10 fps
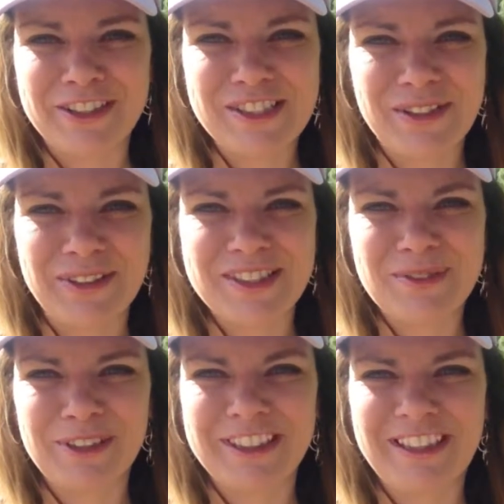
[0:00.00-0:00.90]
So
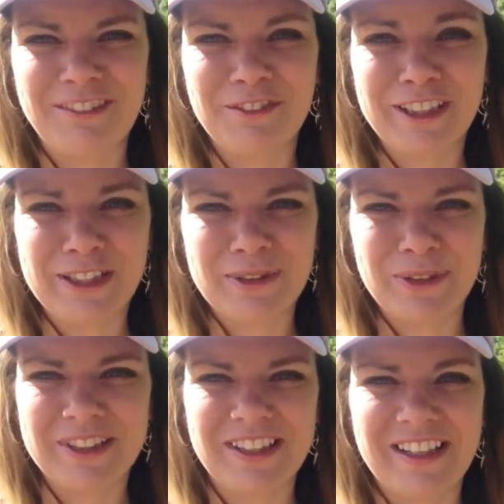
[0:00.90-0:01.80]
it's really, really
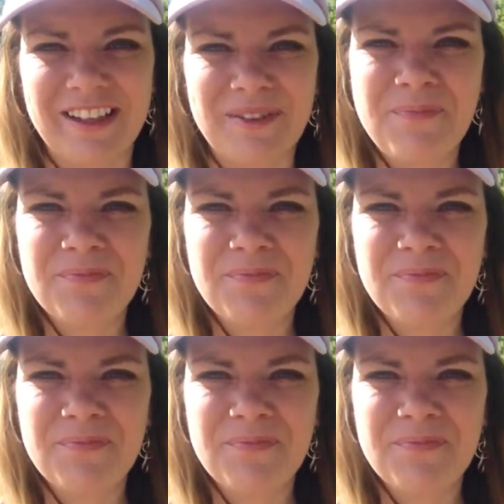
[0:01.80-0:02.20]
cool, uh,